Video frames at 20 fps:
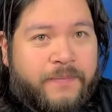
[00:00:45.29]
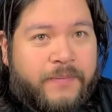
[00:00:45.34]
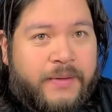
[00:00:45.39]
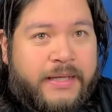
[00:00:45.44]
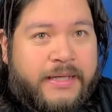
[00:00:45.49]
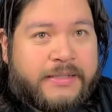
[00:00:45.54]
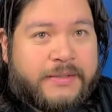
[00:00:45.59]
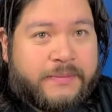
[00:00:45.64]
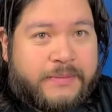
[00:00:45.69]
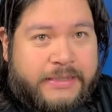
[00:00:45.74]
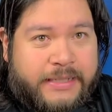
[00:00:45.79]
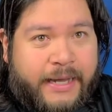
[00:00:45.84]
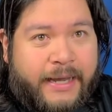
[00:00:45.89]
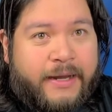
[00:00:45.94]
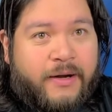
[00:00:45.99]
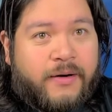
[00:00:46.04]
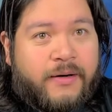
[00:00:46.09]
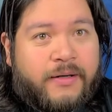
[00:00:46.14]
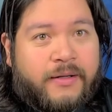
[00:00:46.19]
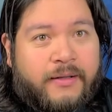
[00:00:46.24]
because I'm
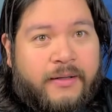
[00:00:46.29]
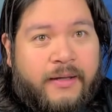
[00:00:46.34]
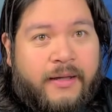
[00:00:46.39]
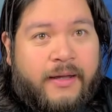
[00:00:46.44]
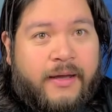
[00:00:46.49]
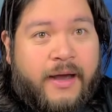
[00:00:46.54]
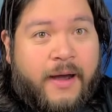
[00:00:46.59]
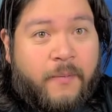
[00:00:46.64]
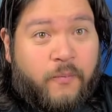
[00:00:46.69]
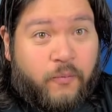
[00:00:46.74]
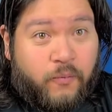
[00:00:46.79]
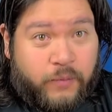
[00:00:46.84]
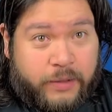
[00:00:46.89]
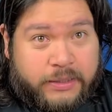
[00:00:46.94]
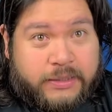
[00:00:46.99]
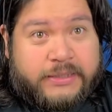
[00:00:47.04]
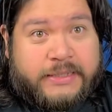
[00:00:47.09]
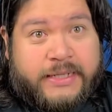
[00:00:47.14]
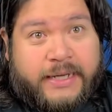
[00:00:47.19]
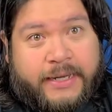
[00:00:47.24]
tired. I'm
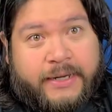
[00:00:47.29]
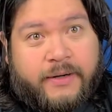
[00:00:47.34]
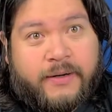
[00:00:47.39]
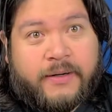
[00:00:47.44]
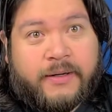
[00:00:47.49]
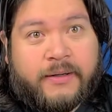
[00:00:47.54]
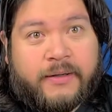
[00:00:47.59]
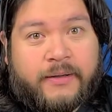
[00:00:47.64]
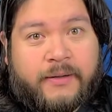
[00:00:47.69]
real tired.